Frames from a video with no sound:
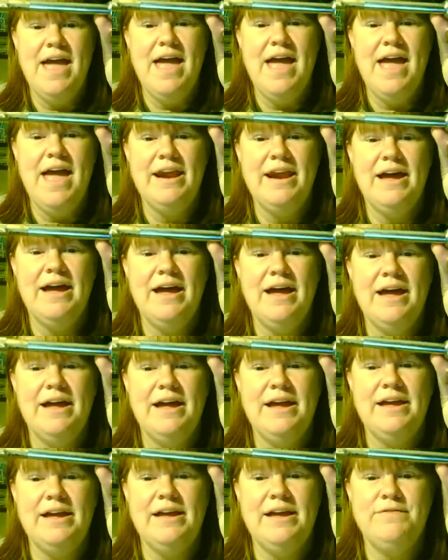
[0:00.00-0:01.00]
And
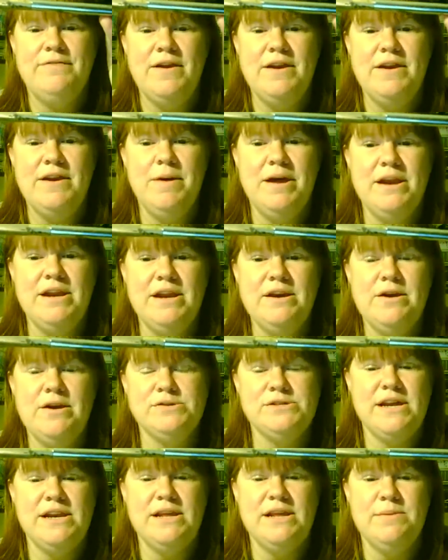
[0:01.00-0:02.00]
if anybody
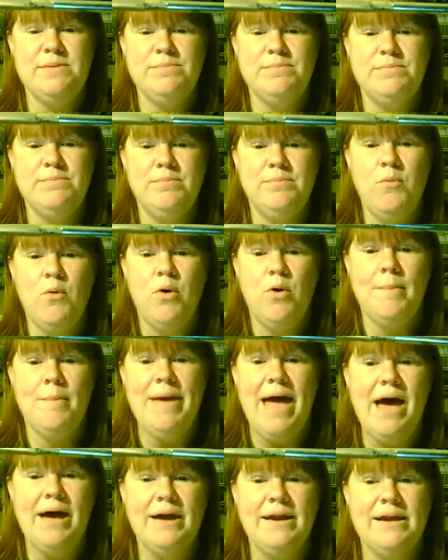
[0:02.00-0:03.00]
knows any more
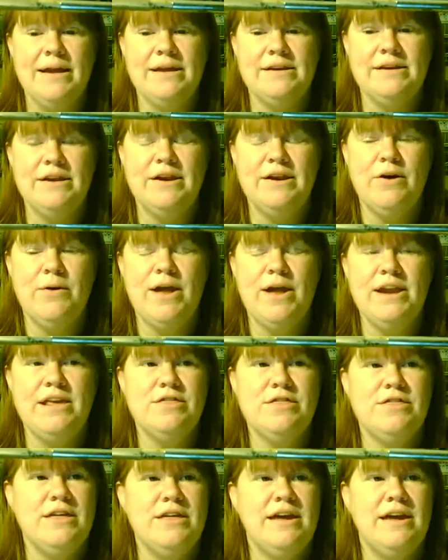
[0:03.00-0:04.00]
about it,
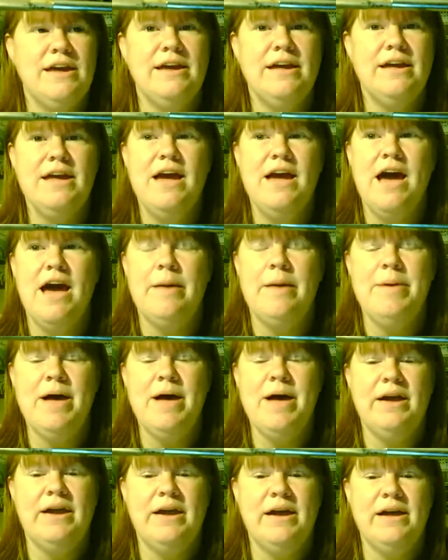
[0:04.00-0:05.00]
anything
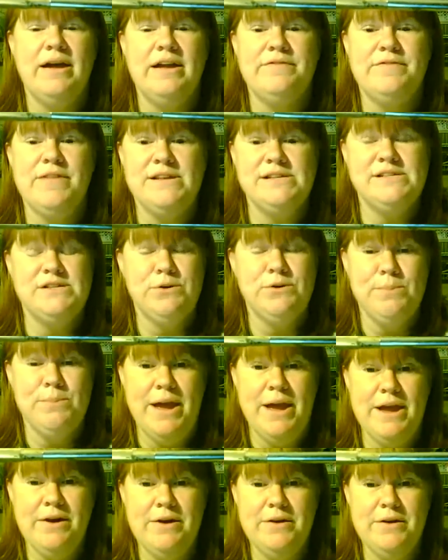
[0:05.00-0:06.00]
about if they still
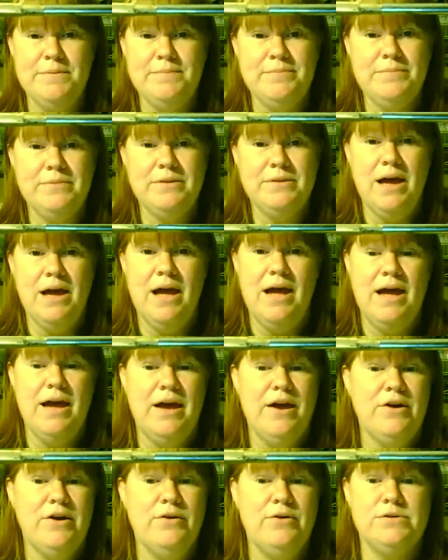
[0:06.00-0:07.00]
make them,
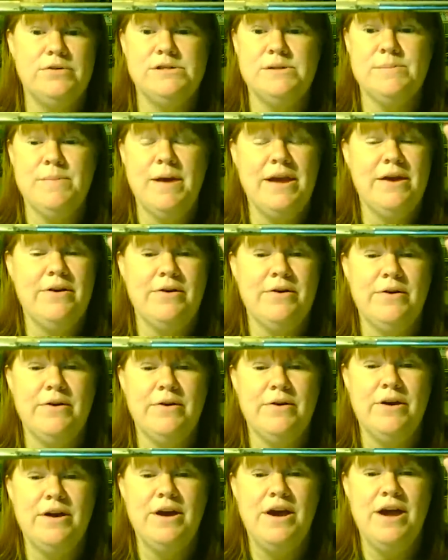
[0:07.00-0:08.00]
who's the
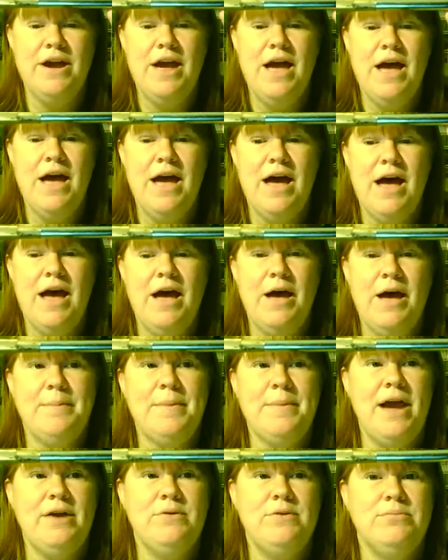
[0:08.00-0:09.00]
maker,
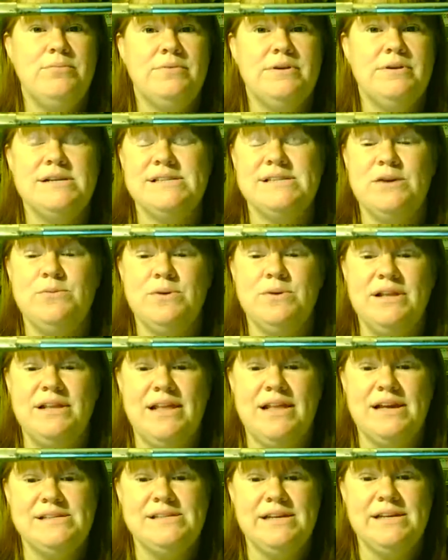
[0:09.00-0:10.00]
because I'd really
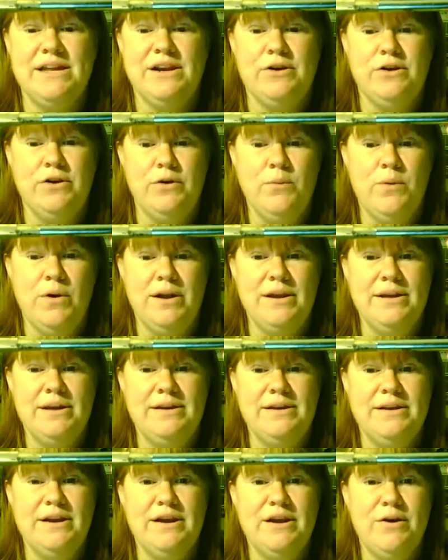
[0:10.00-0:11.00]
like to get a new one,
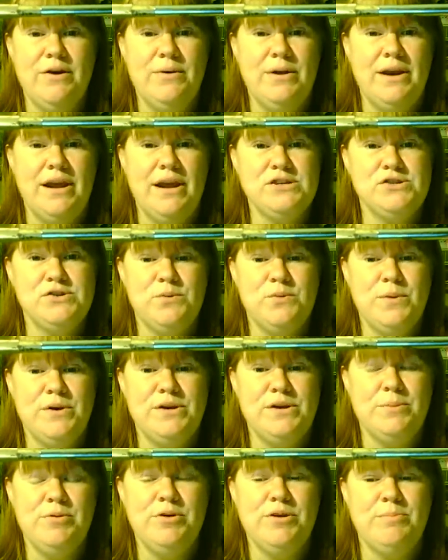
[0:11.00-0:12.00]
an extra
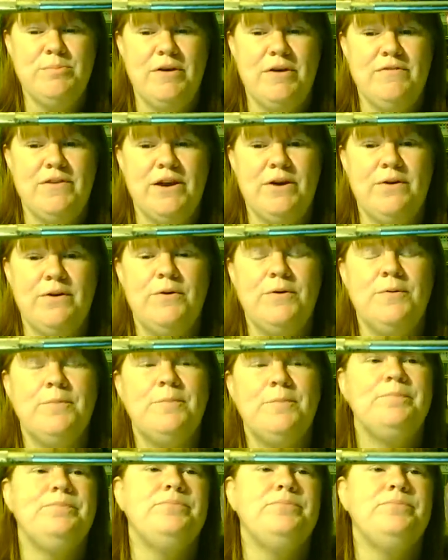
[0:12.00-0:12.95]
one to put in my vehicle.